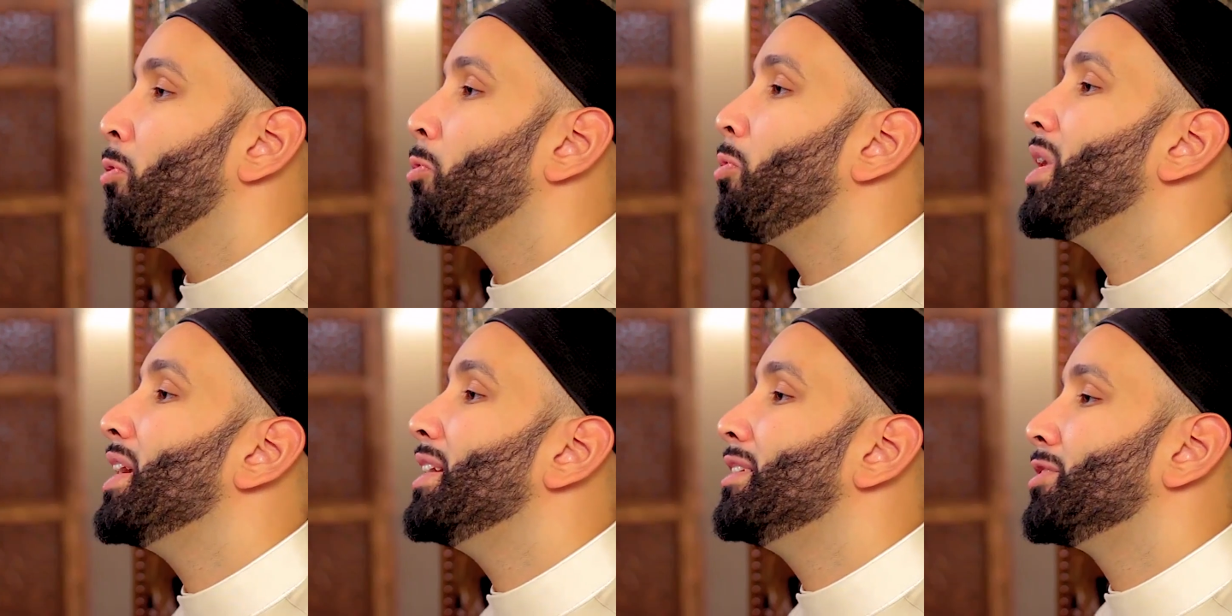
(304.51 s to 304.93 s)

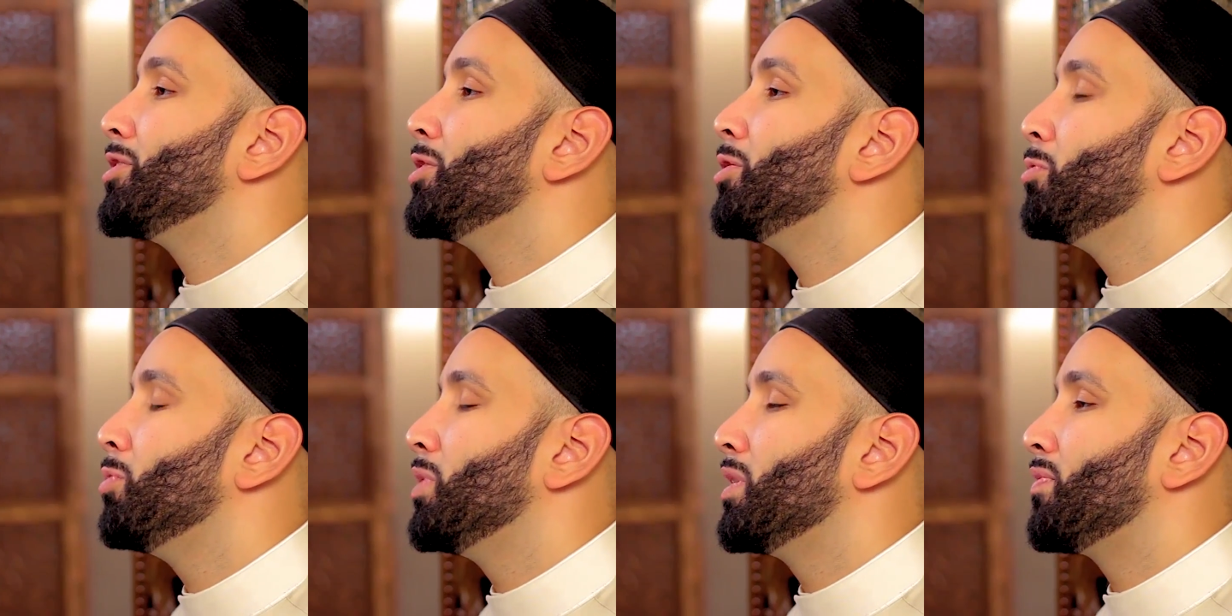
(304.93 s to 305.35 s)
we
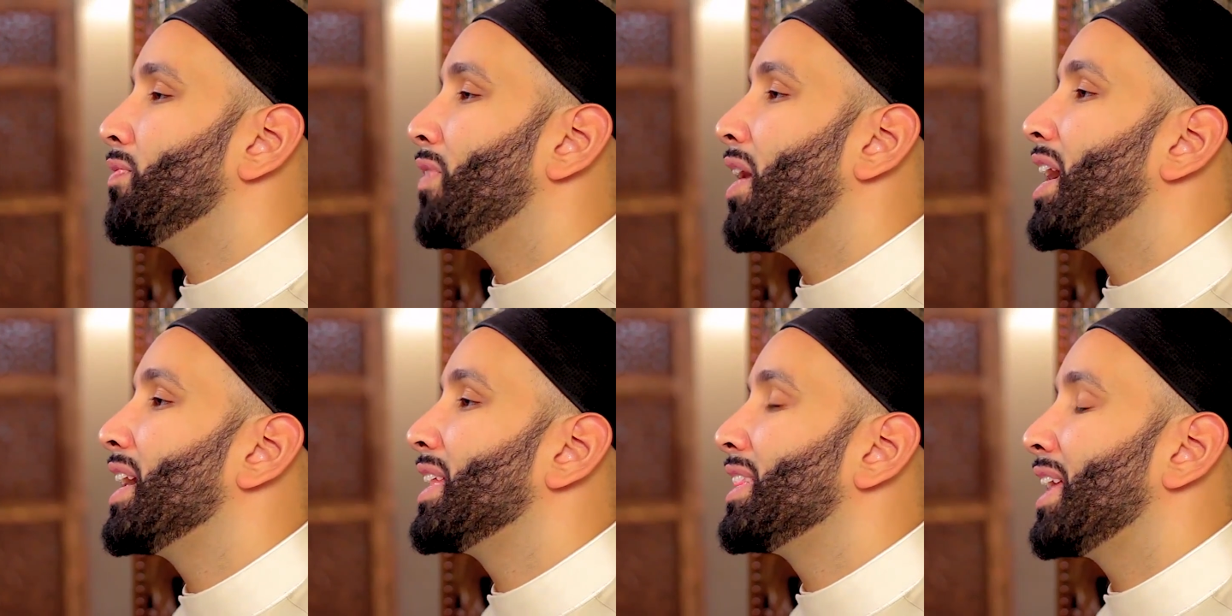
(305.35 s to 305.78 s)
too would
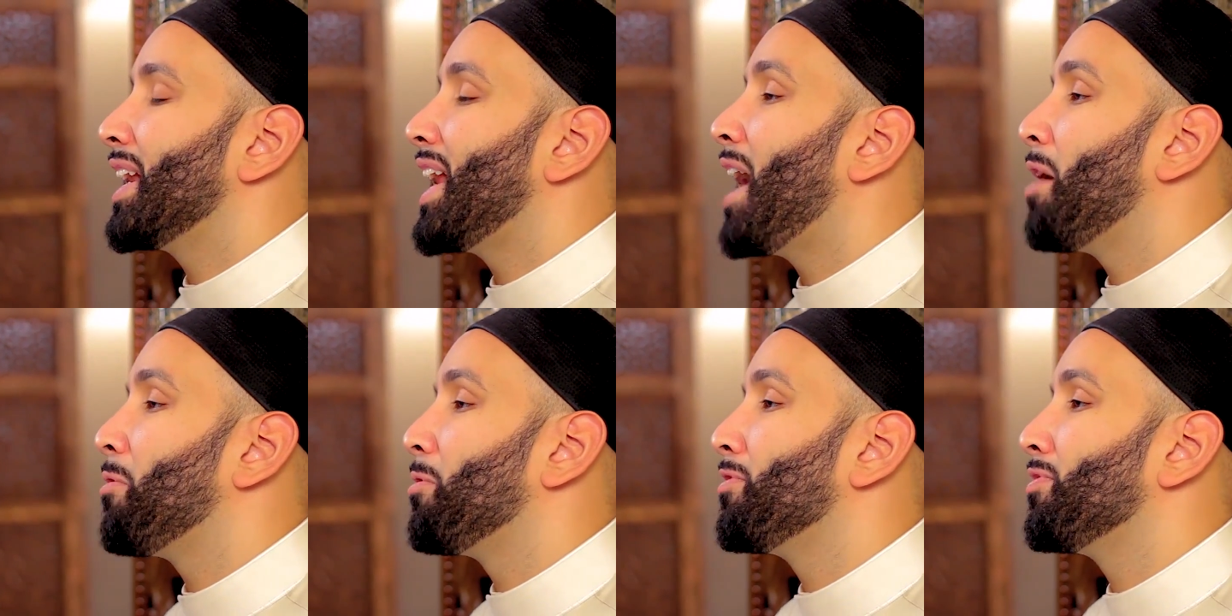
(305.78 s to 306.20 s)
find that
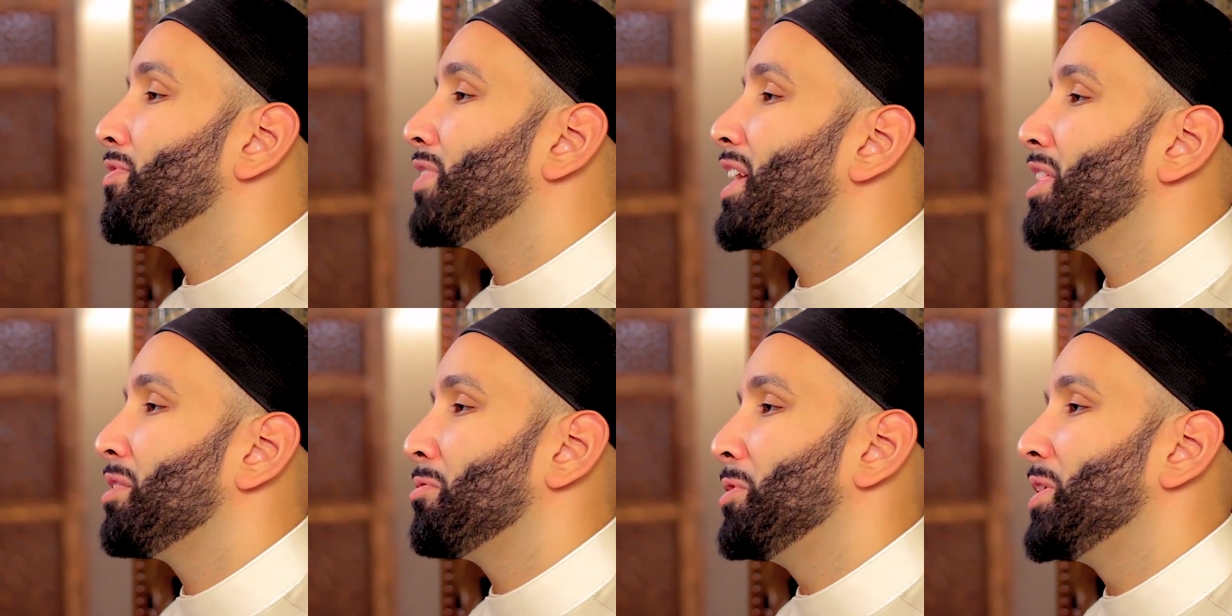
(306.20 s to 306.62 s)
our
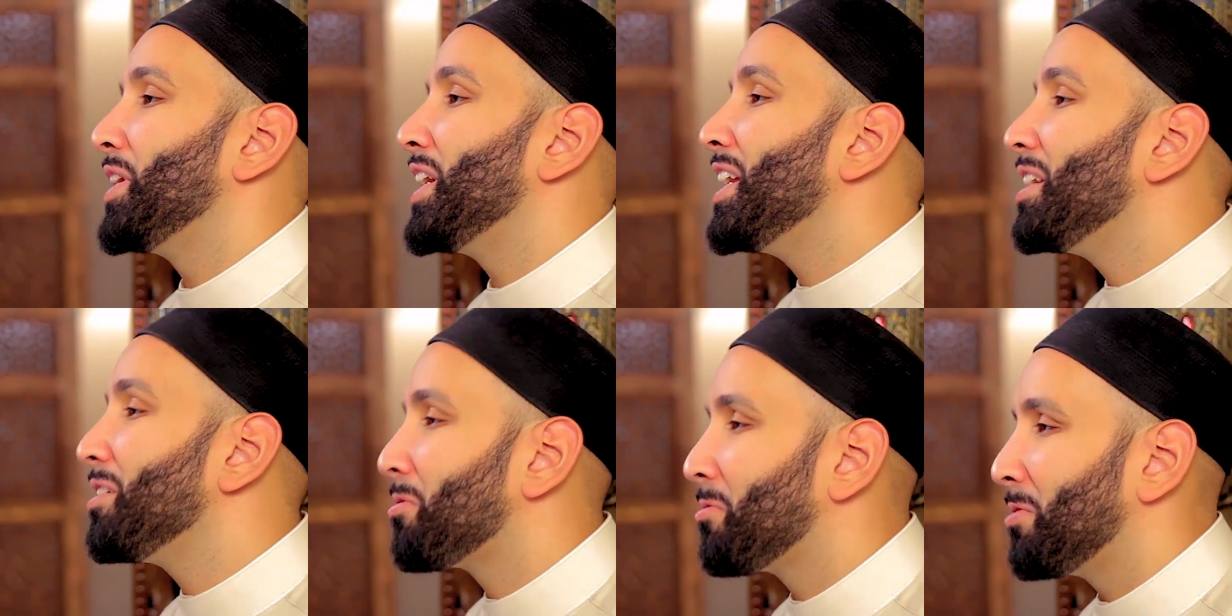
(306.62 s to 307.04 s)
faith would
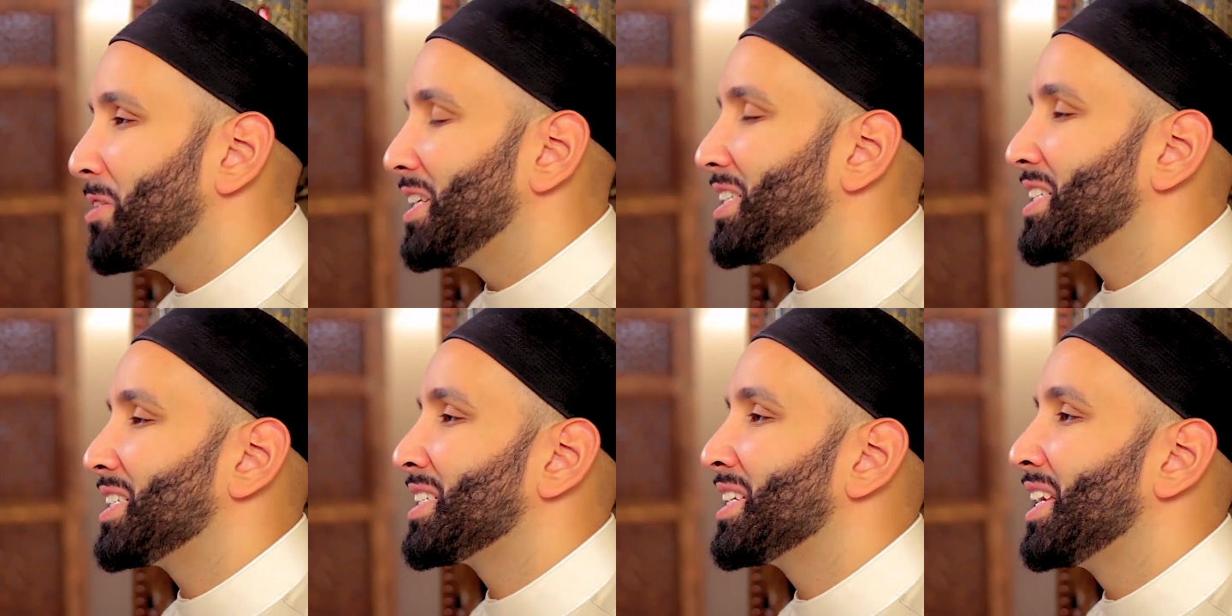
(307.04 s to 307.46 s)

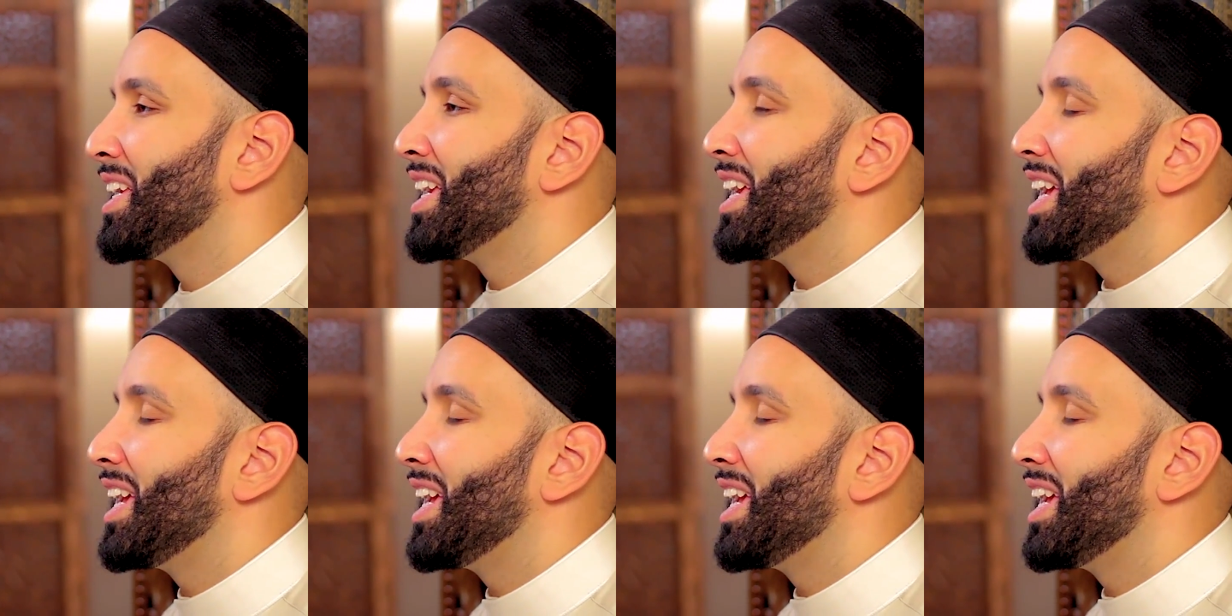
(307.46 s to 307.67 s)
increase